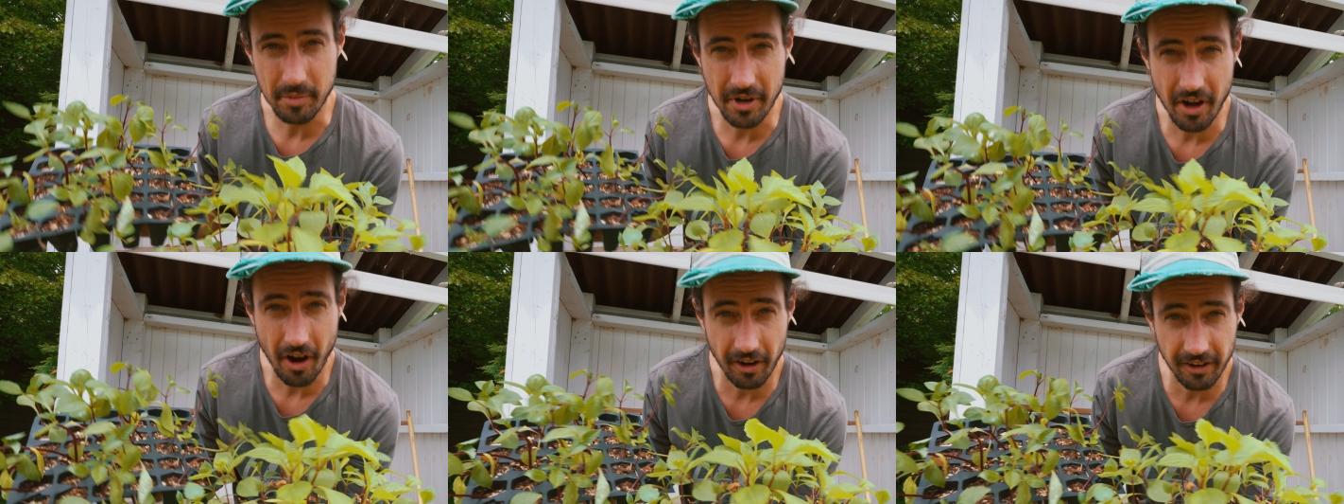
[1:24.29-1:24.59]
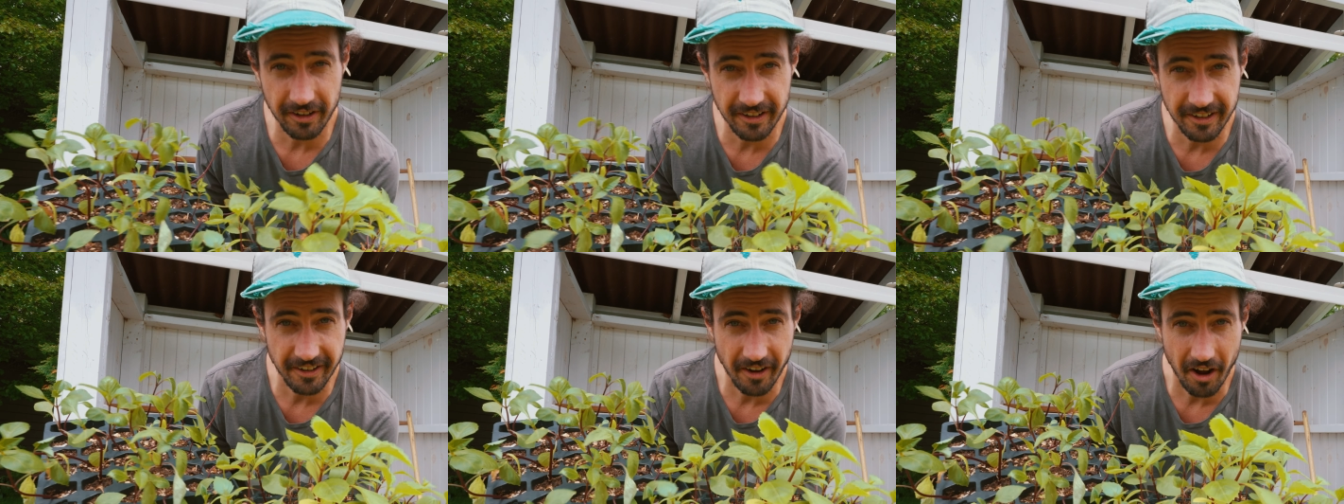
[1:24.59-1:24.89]
been
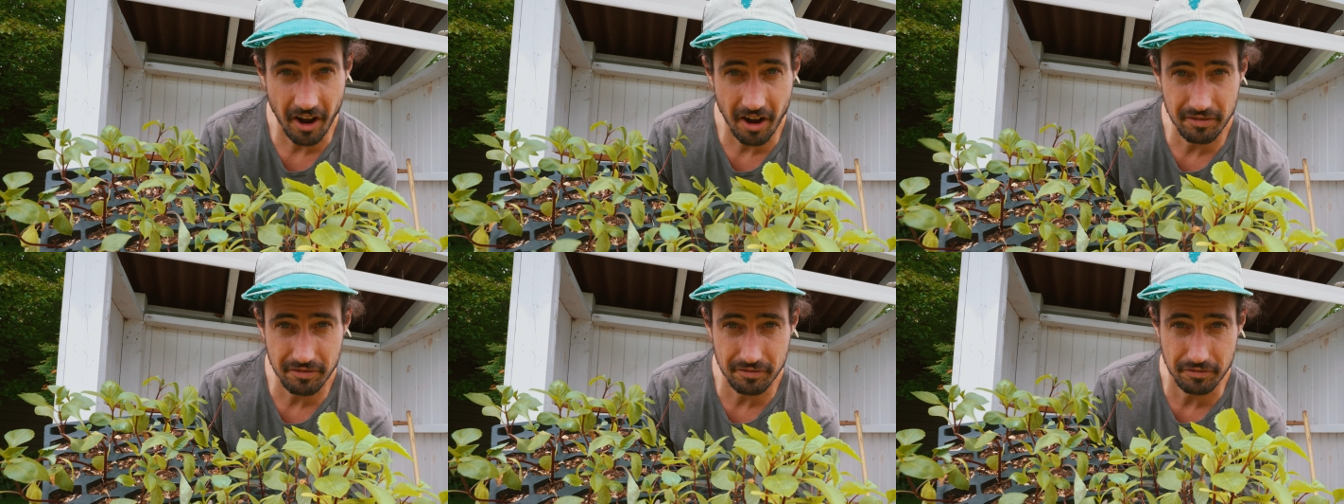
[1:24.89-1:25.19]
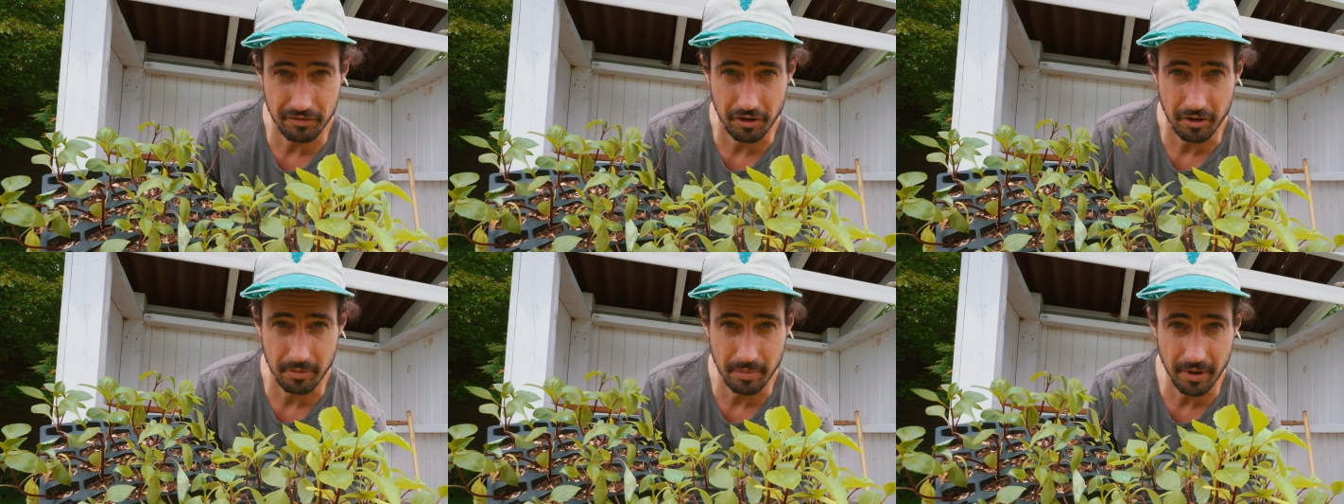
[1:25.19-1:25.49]
hardening off
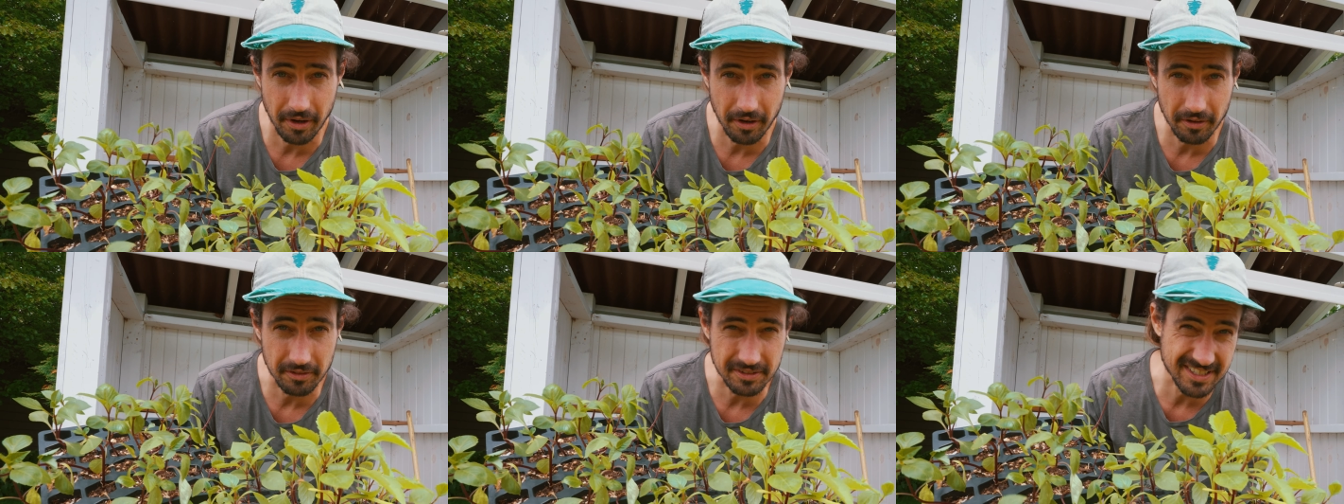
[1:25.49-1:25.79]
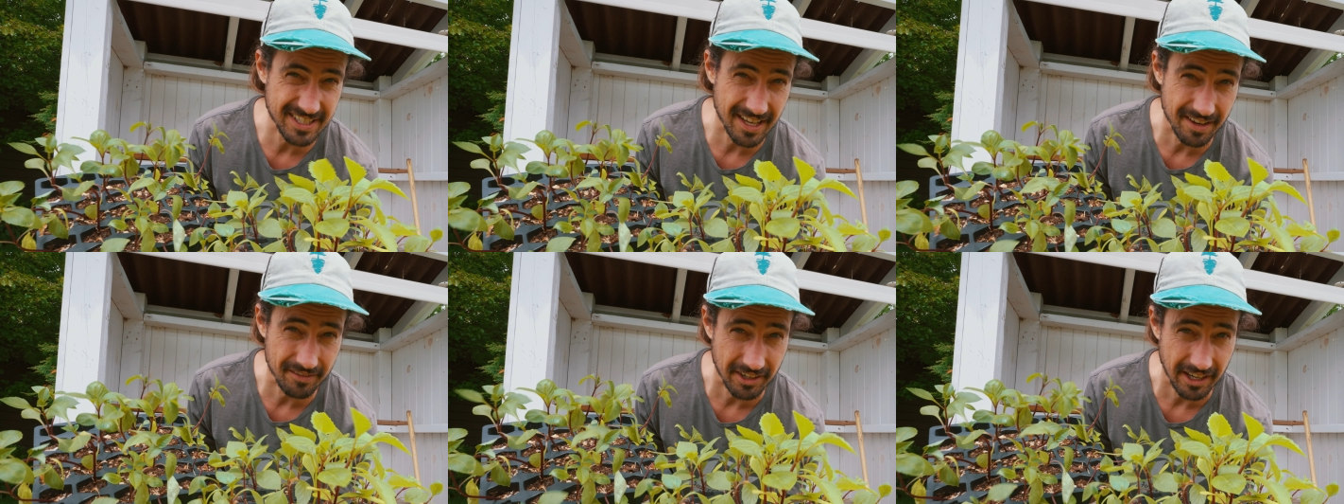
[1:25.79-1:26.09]
for about
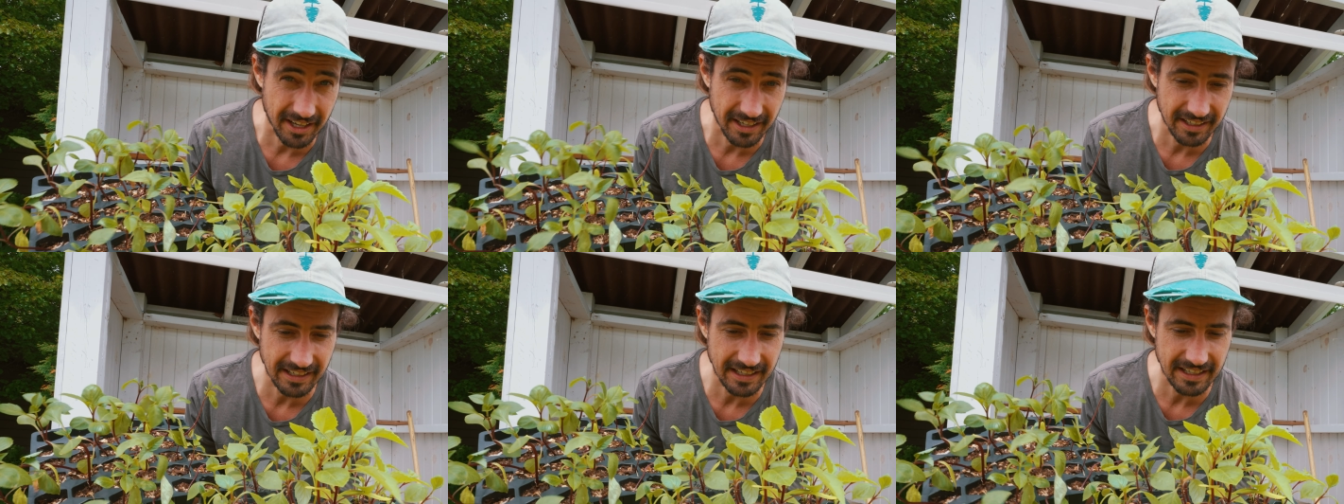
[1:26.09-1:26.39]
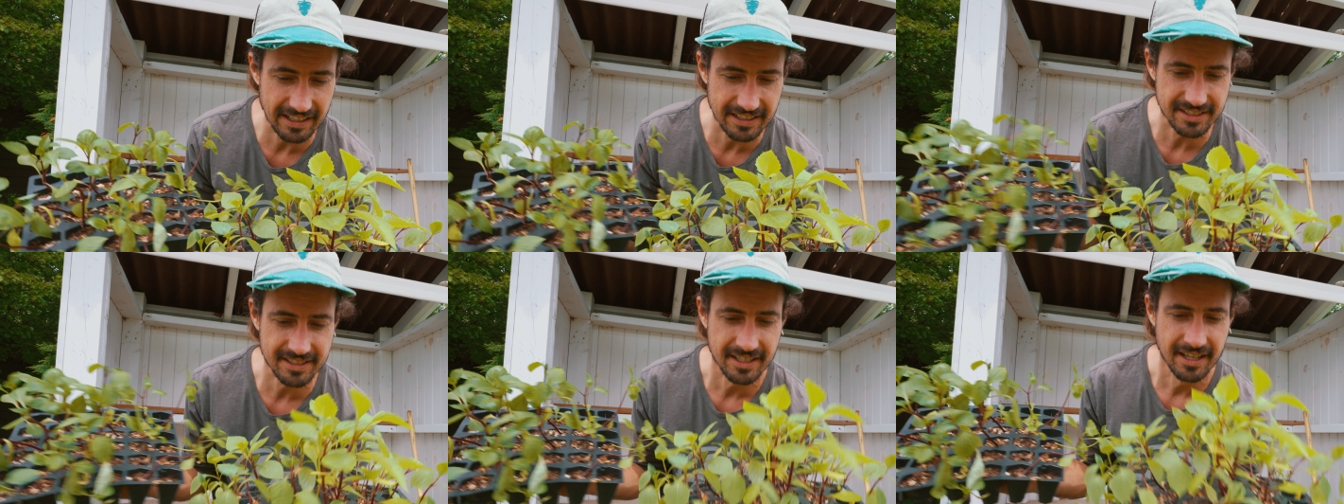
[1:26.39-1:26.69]
7-8
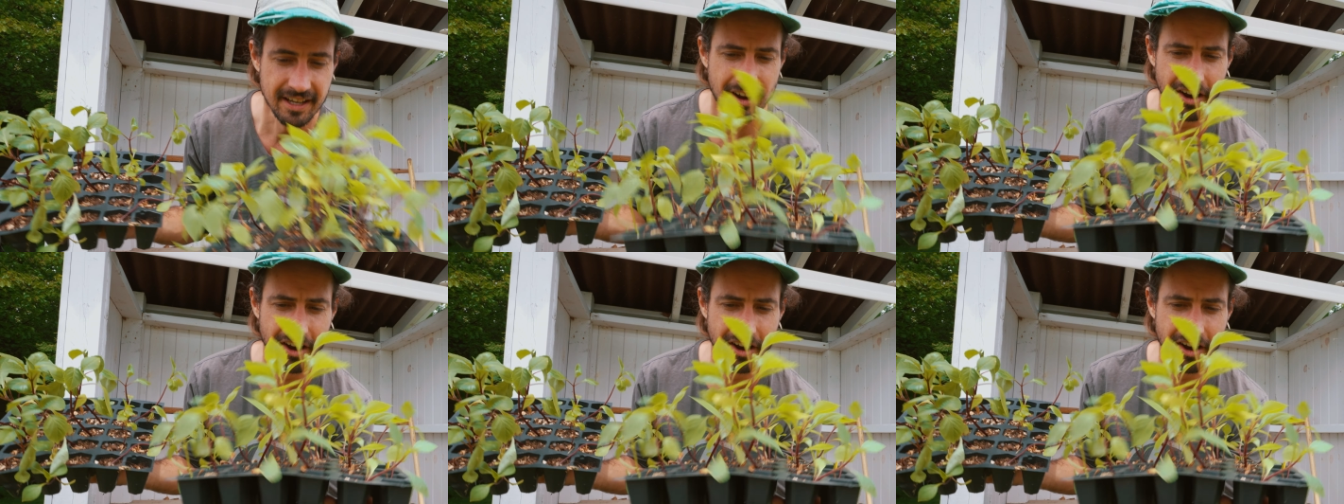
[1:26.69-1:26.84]
days.